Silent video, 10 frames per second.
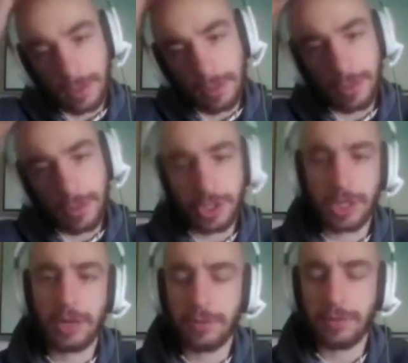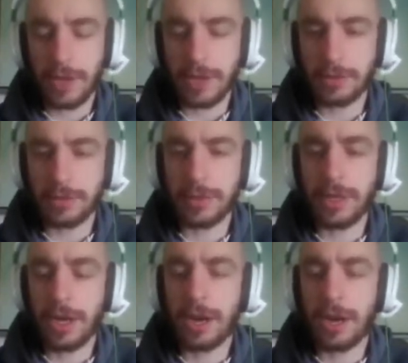the machine
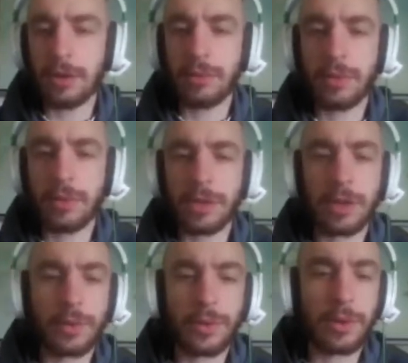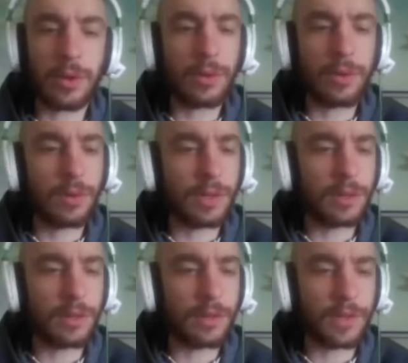factory. I don't want to go through a hole
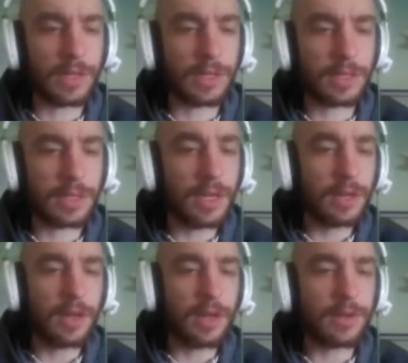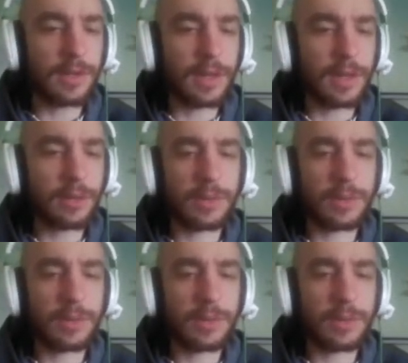in the fence. I think that was